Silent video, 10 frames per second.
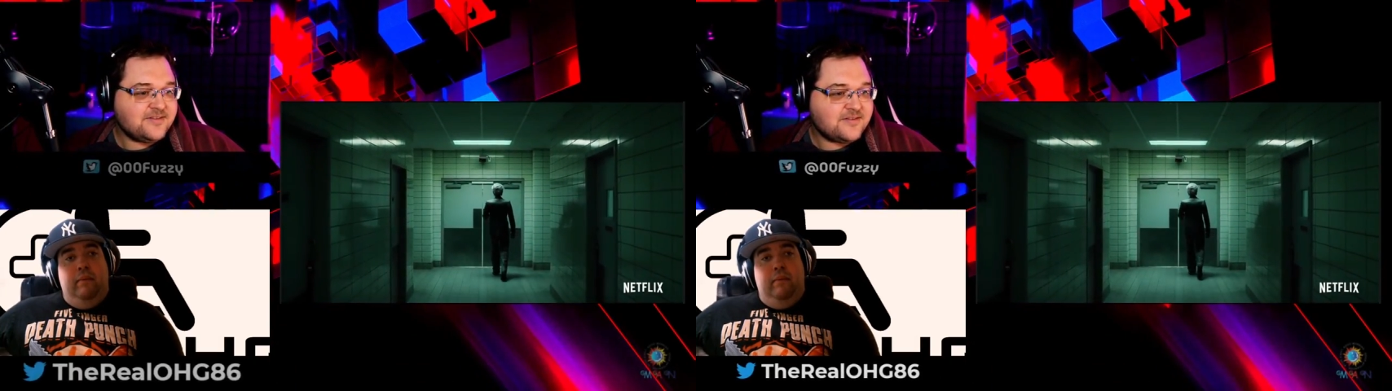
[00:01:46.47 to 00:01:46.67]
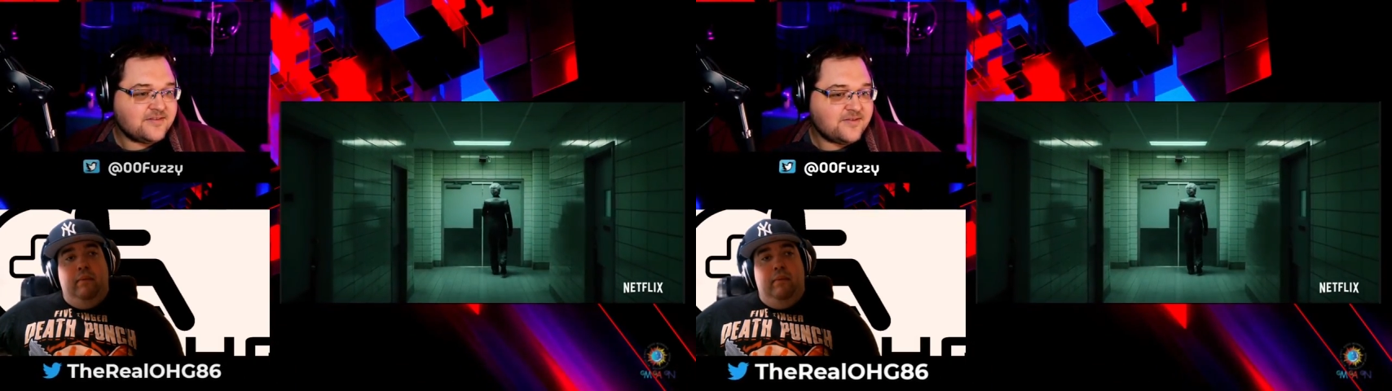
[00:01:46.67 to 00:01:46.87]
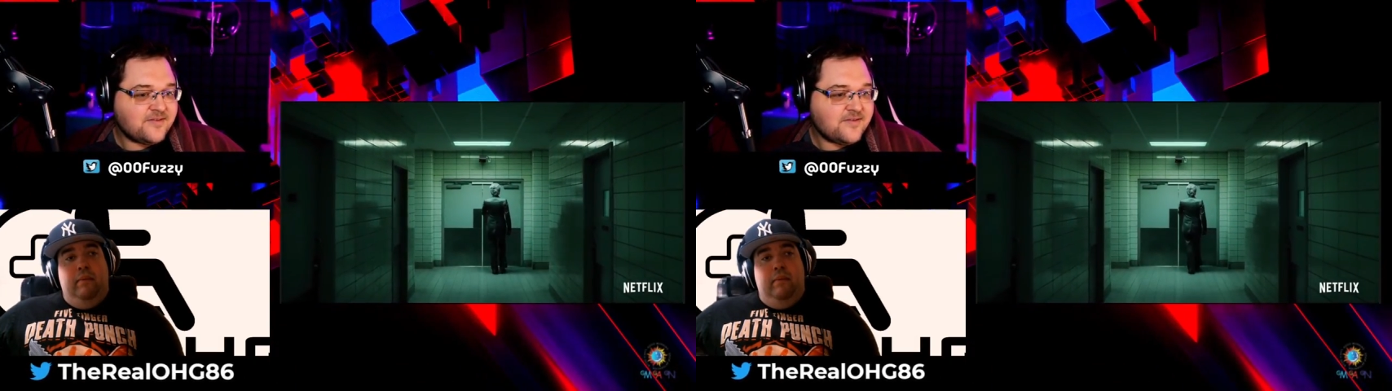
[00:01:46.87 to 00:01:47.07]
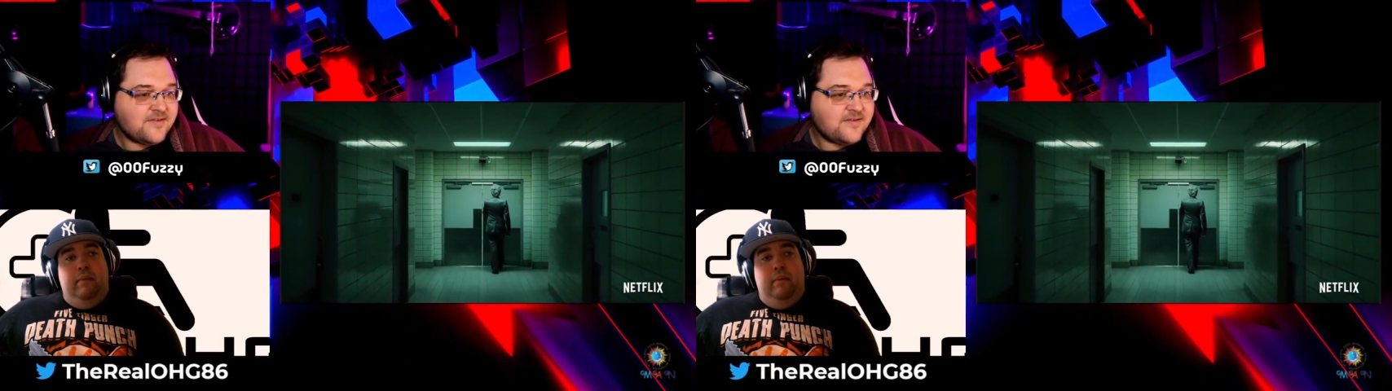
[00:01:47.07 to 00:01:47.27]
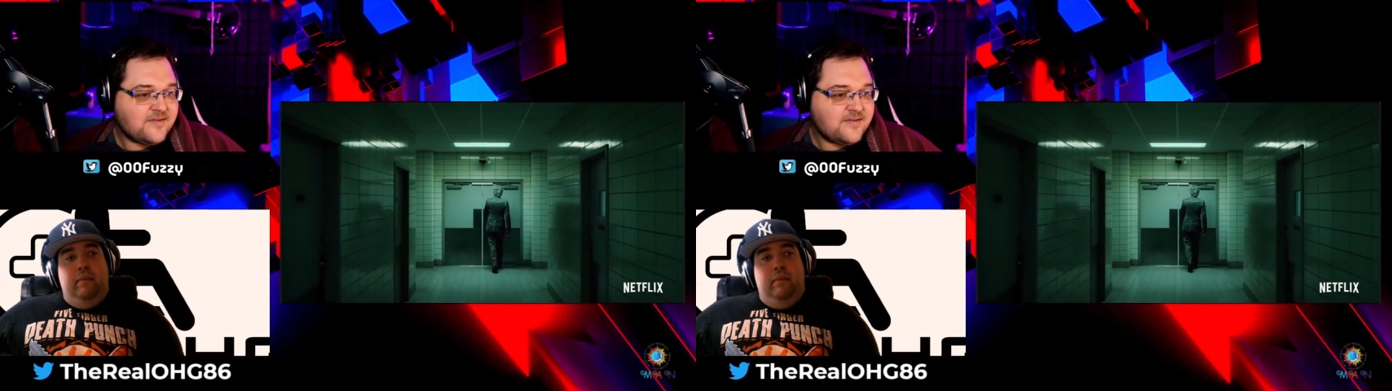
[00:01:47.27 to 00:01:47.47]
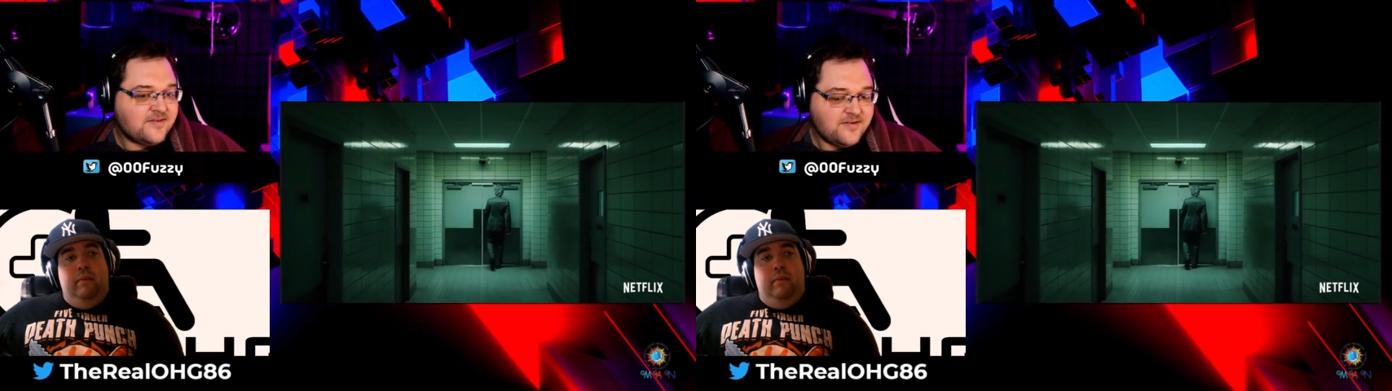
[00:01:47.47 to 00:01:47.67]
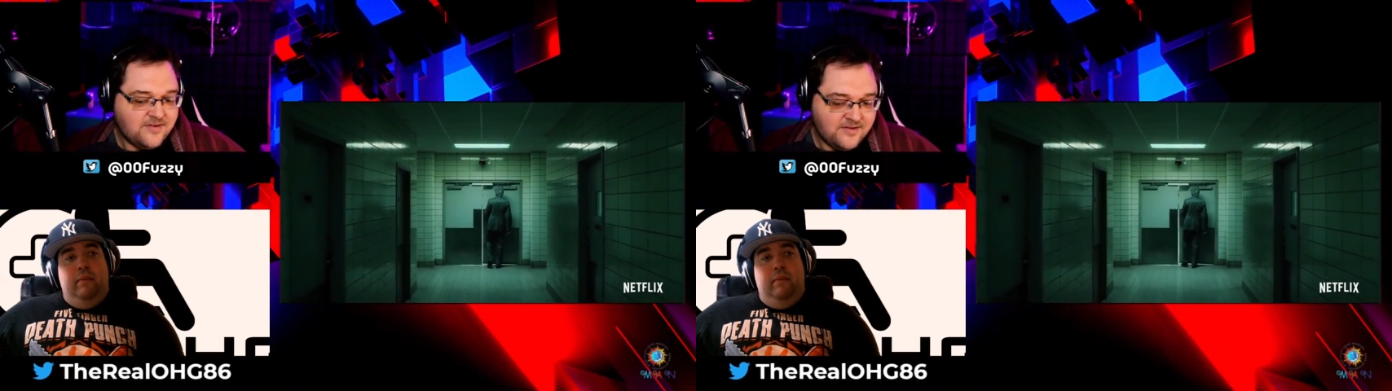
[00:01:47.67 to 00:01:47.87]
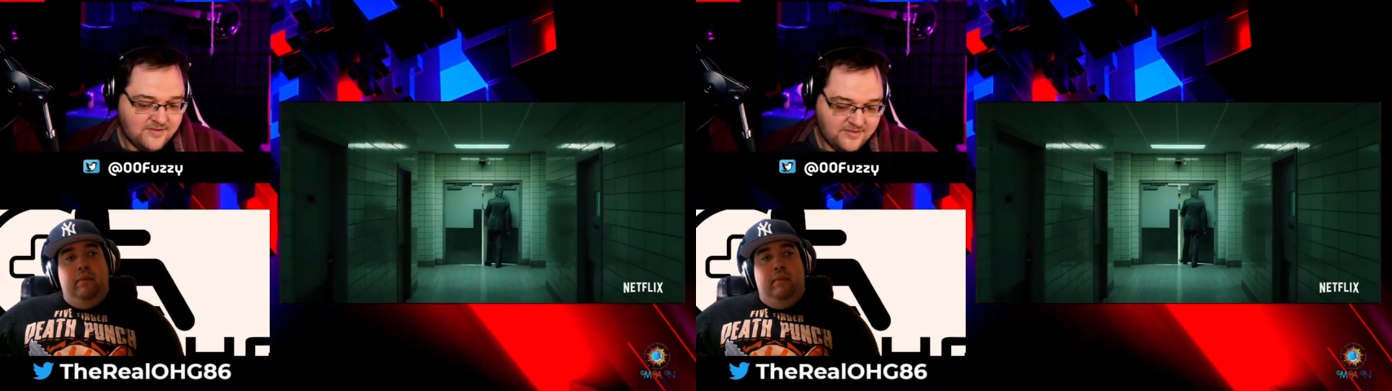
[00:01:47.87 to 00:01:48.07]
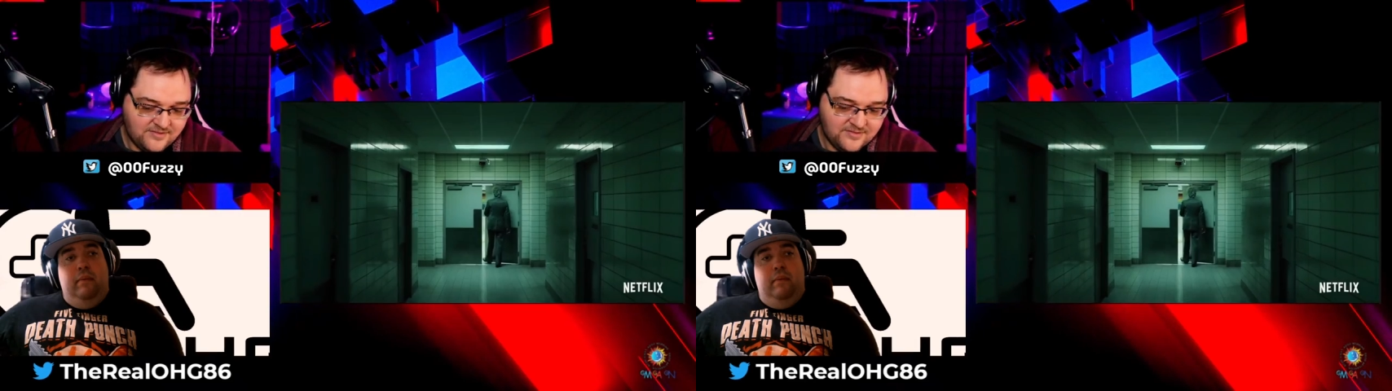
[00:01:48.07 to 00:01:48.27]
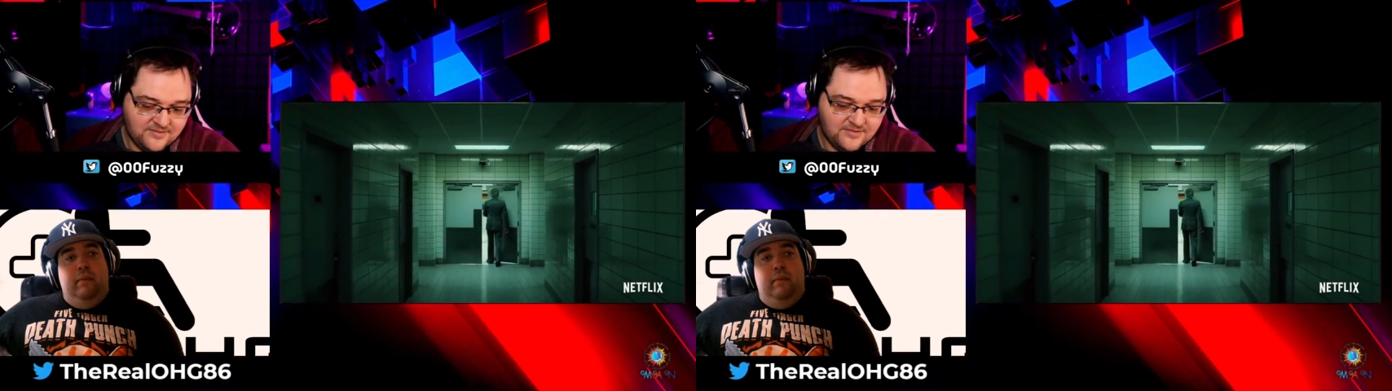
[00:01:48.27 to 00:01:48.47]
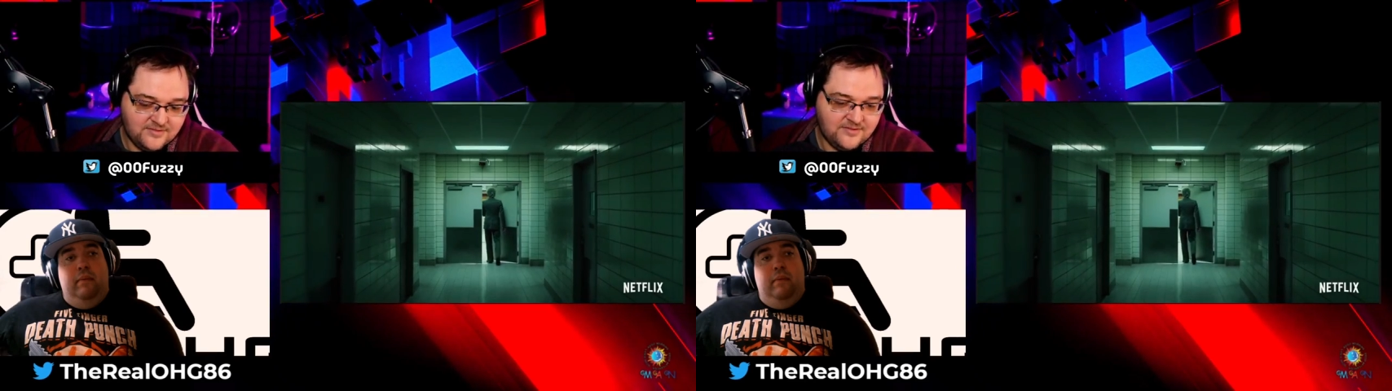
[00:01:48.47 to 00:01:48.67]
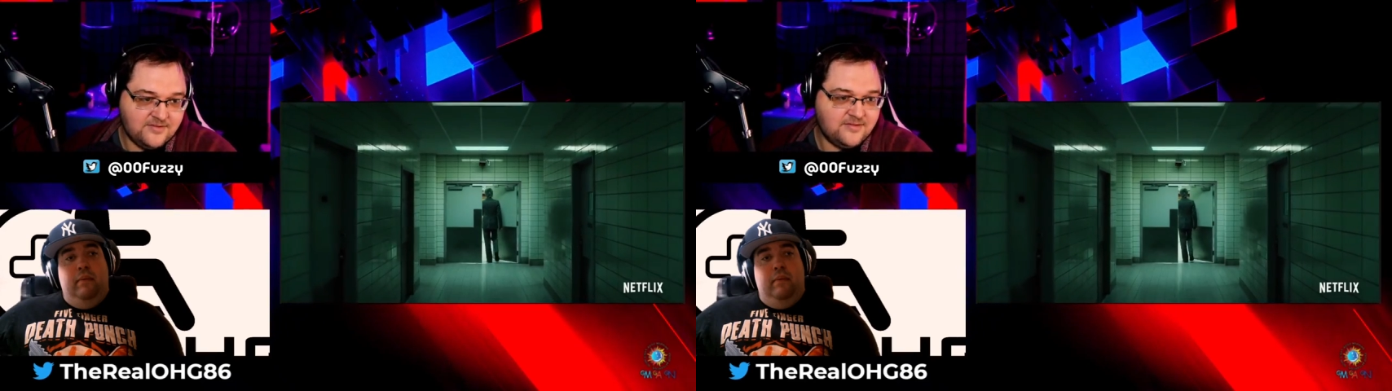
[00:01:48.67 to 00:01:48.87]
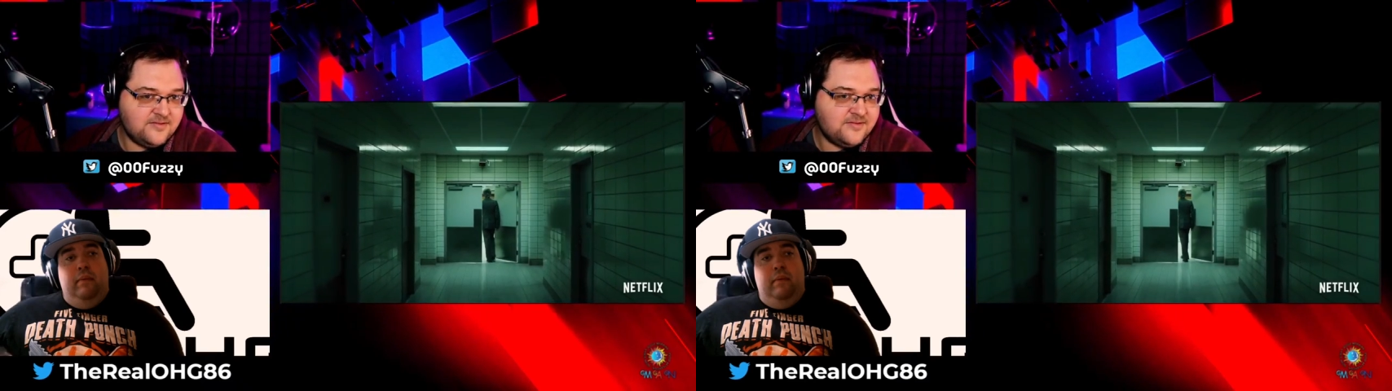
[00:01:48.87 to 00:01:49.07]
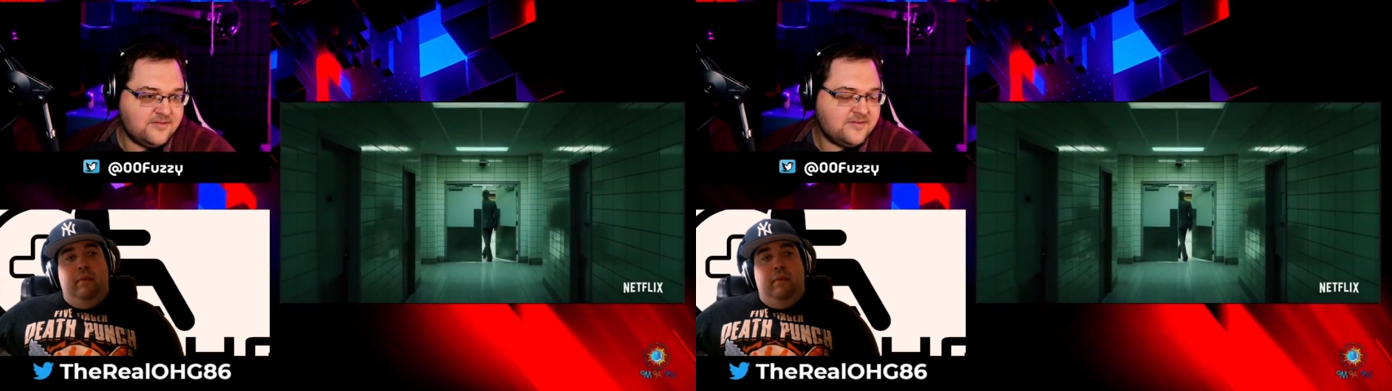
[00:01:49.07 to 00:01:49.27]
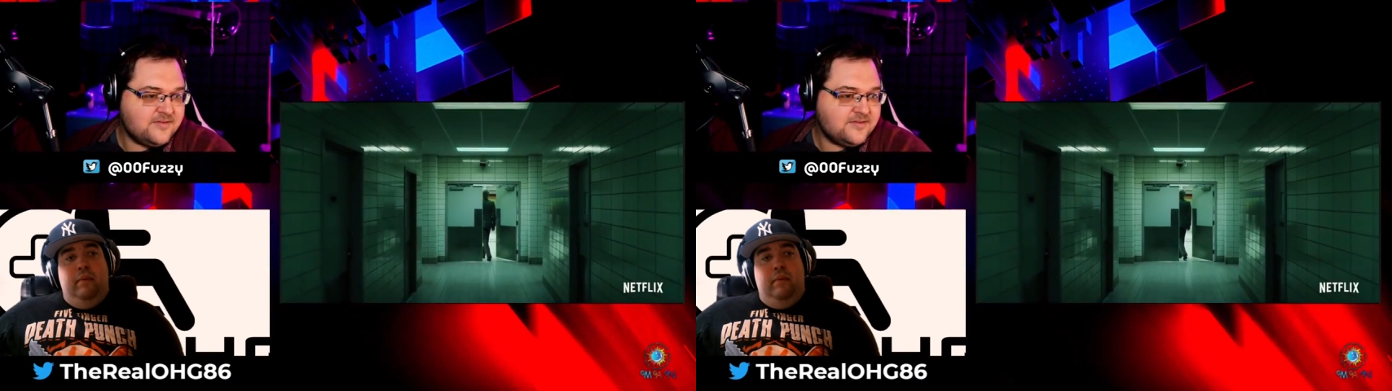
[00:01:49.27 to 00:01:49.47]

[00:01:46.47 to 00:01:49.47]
[no speech]